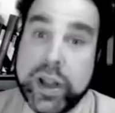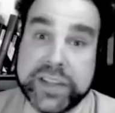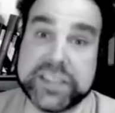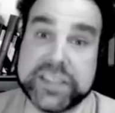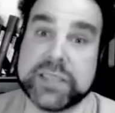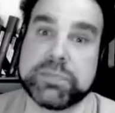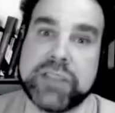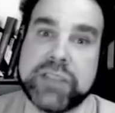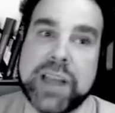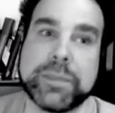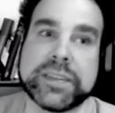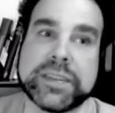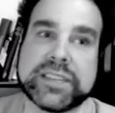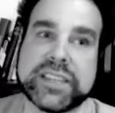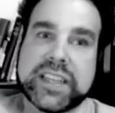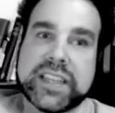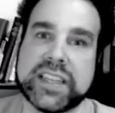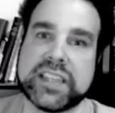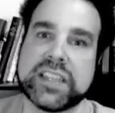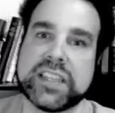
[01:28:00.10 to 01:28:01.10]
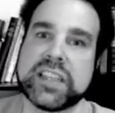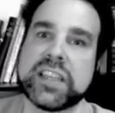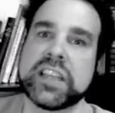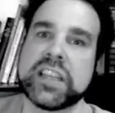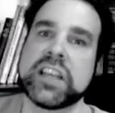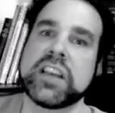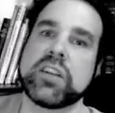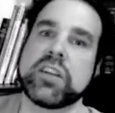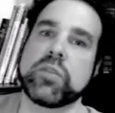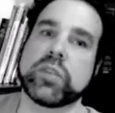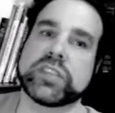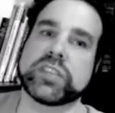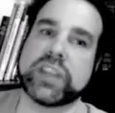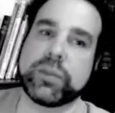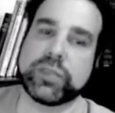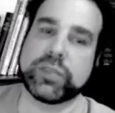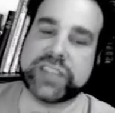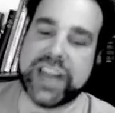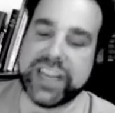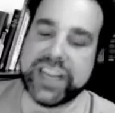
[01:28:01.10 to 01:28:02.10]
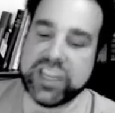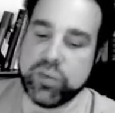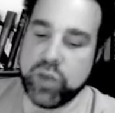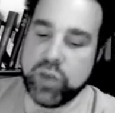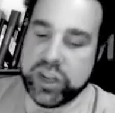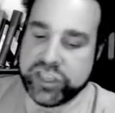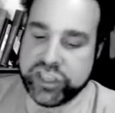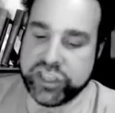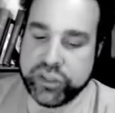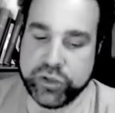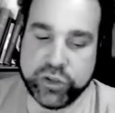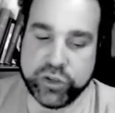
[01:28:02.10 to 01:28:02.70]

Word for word: supremacy, which which anyone who,